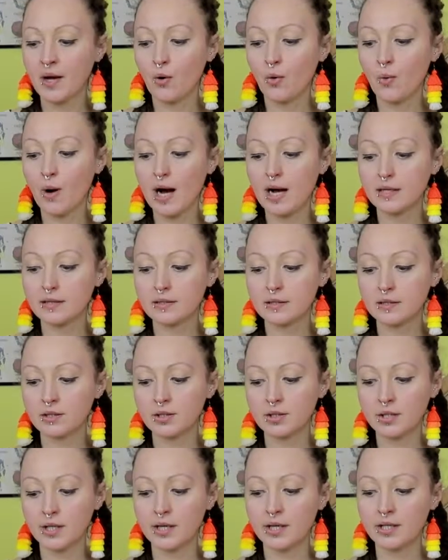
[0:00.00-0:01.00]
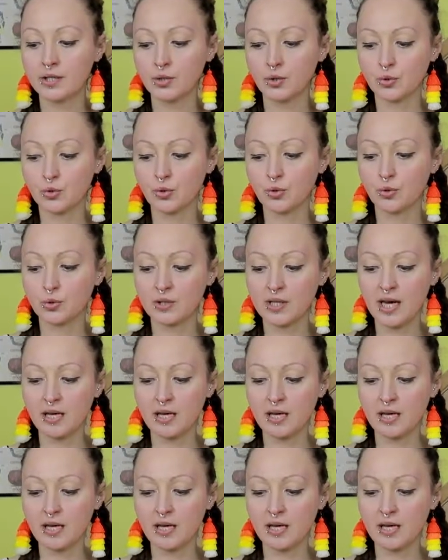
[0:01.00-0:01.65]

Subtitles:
1 to 2